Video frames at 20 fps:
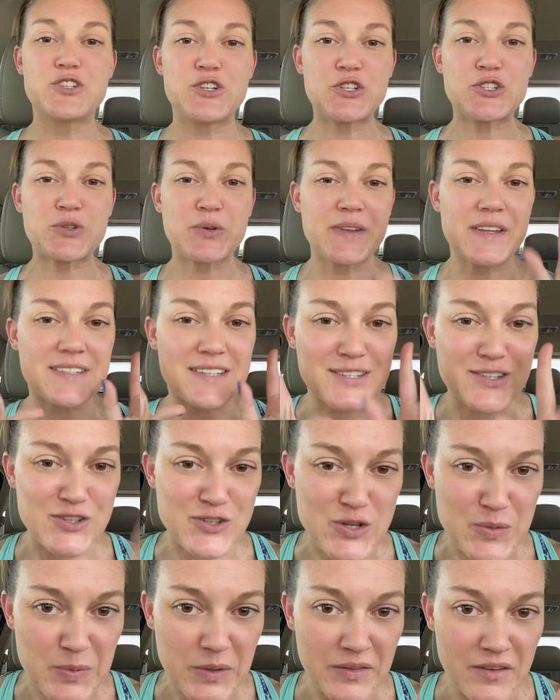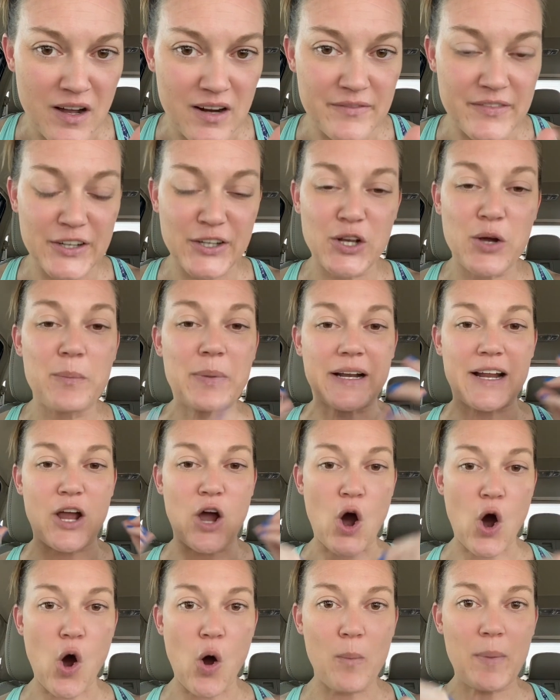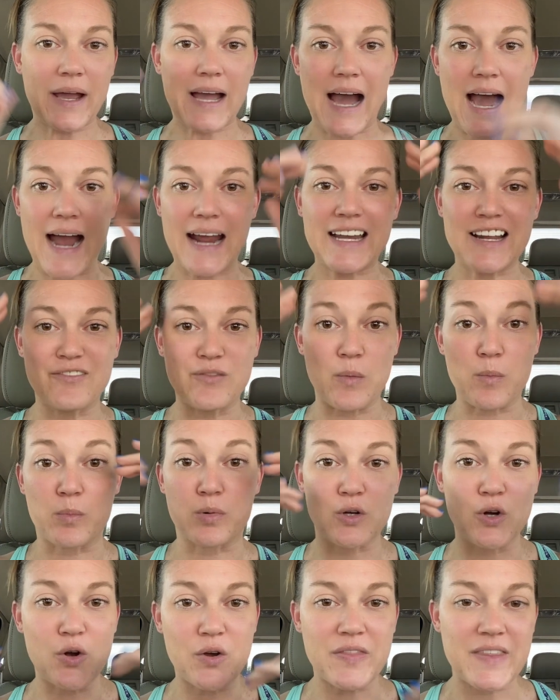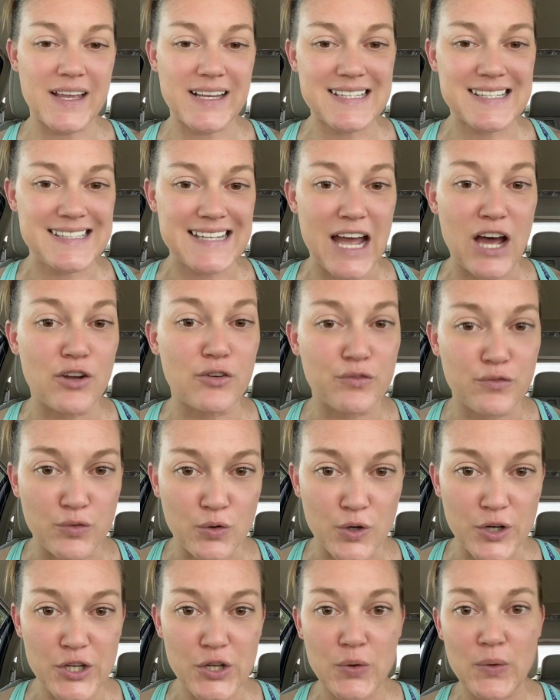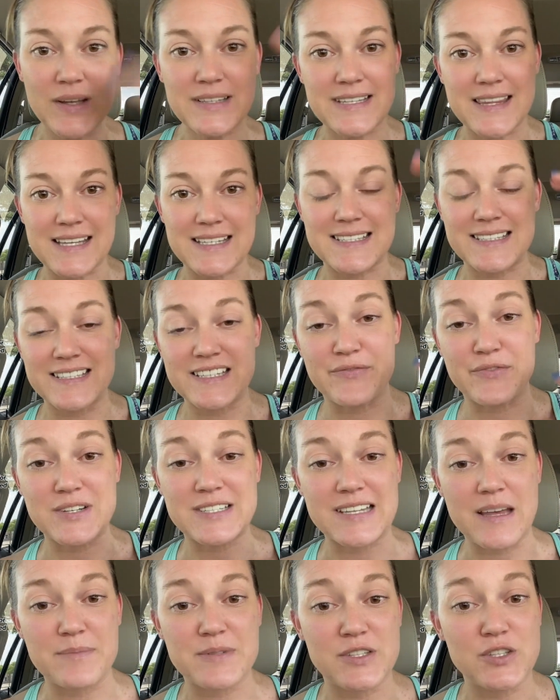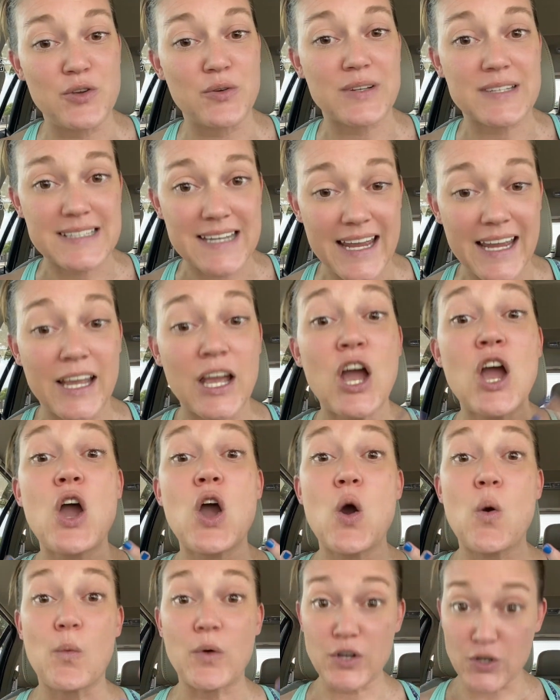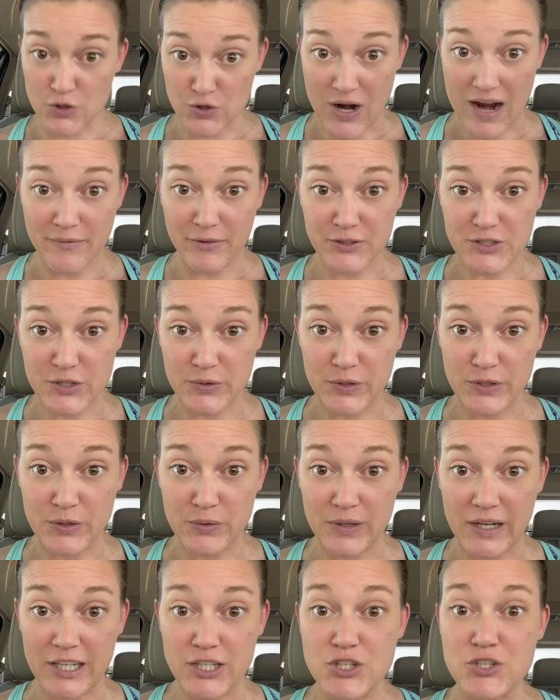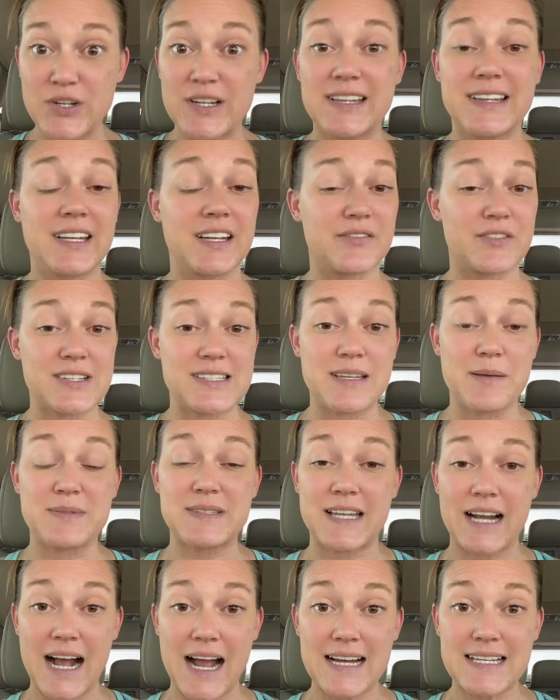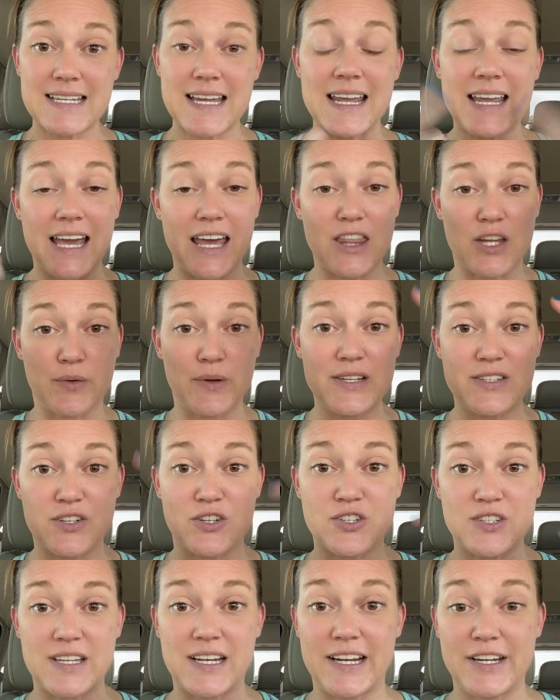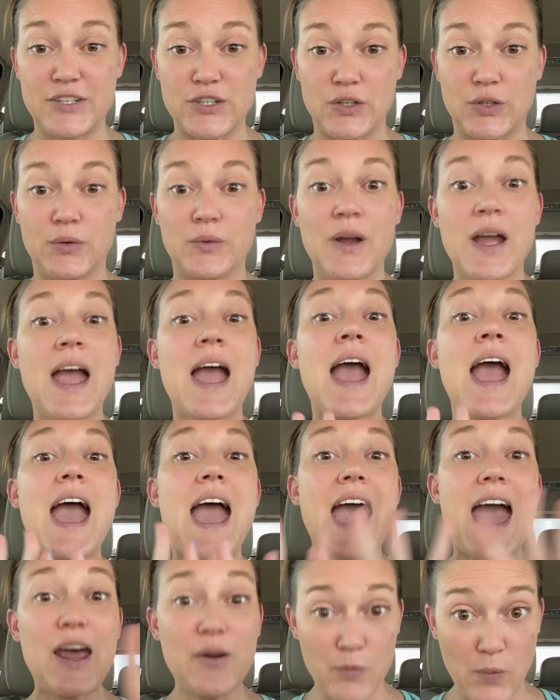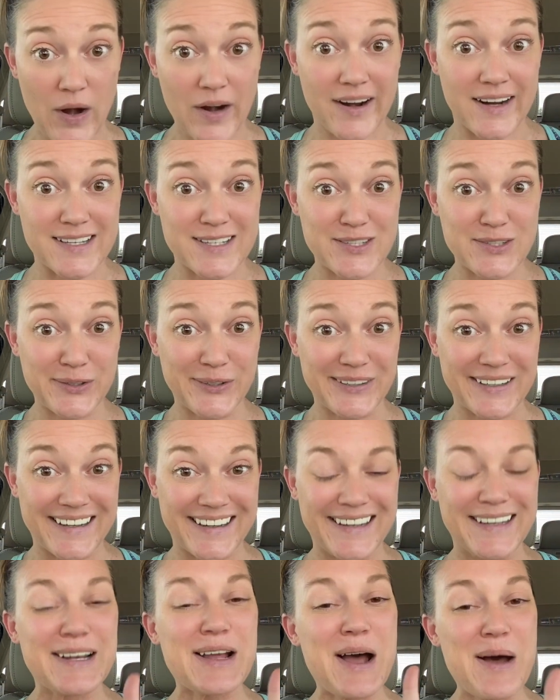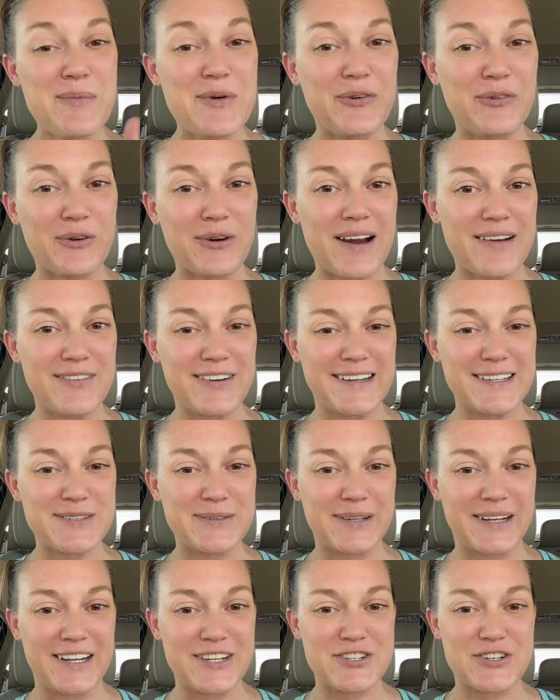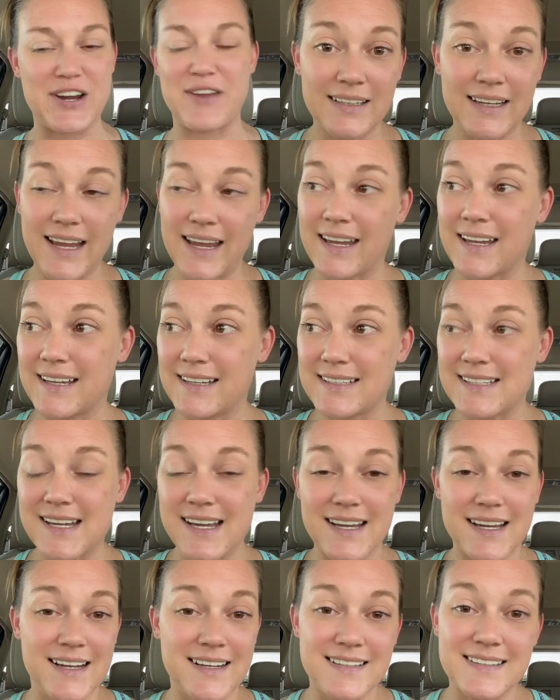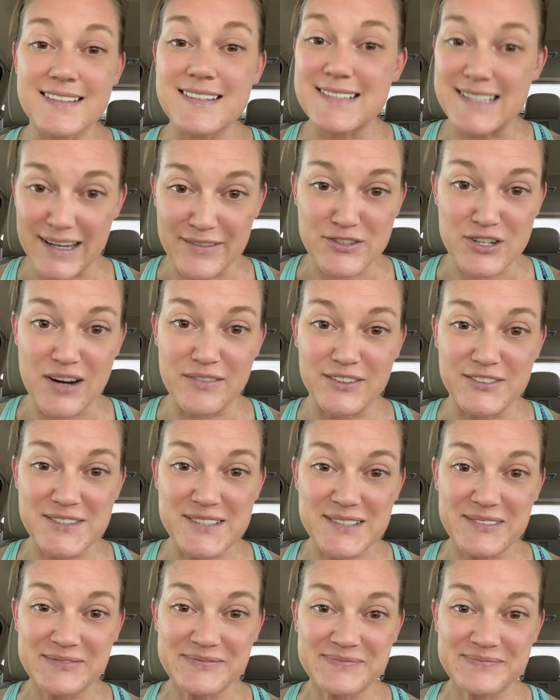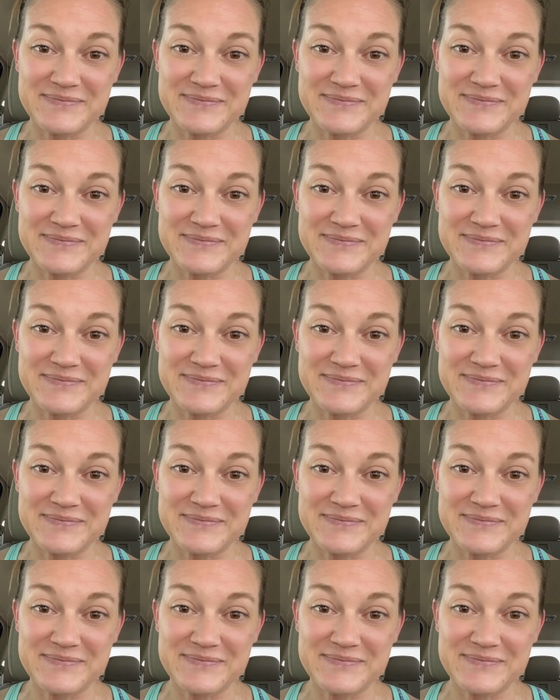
usual, this is a super long video, but I hope it kind of broke things down for you and the different steps that you can take when you travel to a new country, the different steps that I take and the research that I do and where I store it before I ever get to a country. And safe travels.